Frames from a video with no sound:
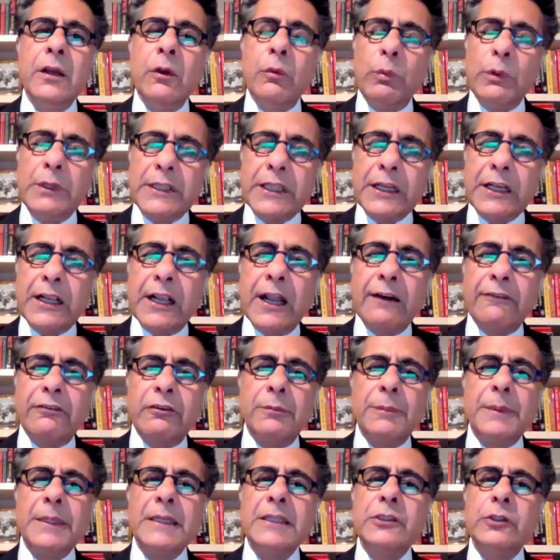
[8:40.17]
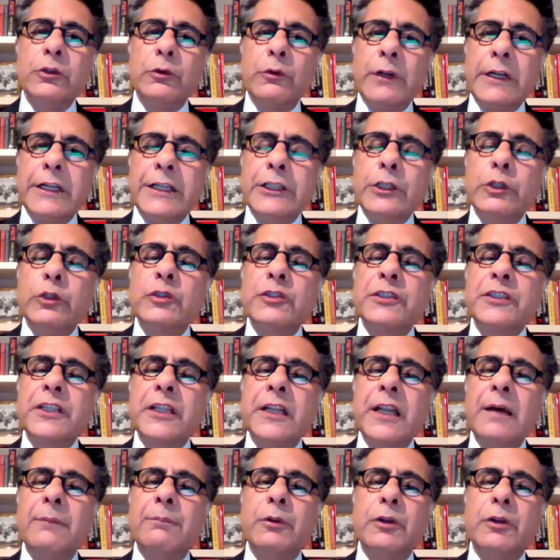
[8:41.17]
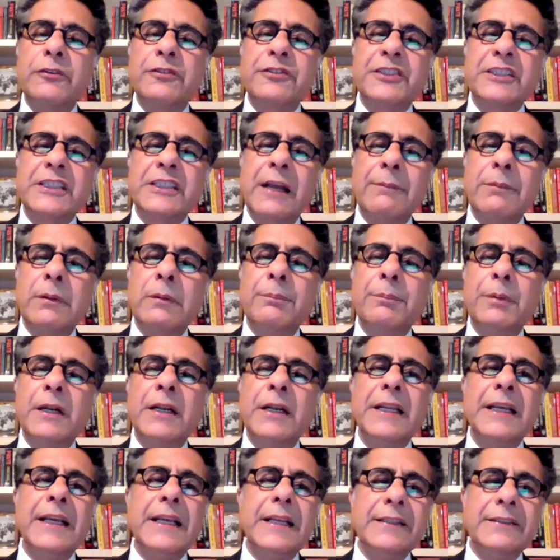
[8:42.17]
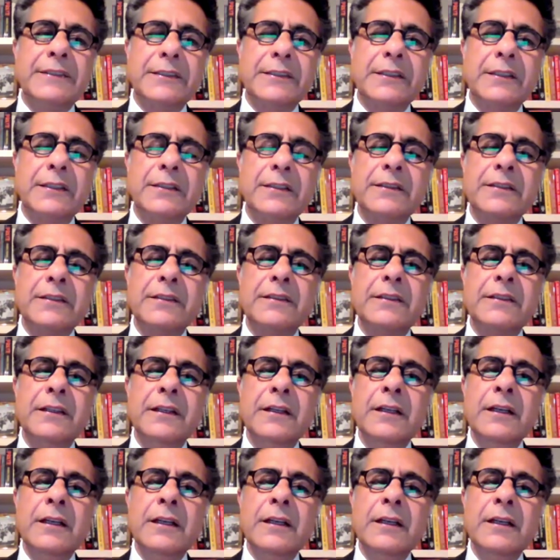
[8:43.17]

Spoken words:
with the government to reduce the number of stubble burning incidents.